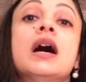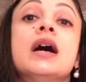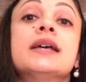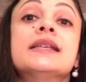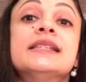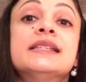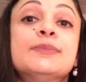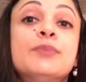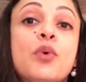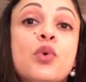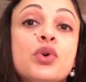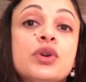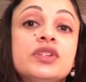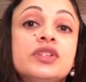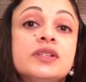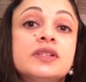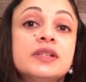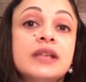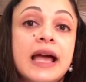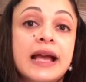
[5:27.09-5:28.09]

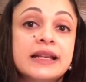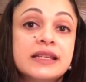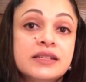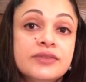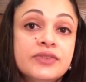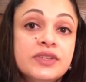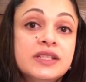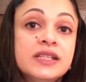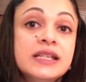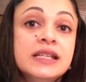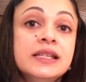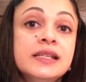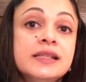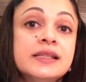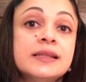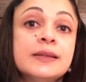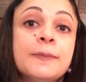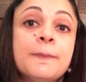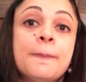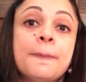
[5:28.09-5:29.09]
sports
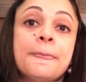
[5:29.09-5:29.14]
activities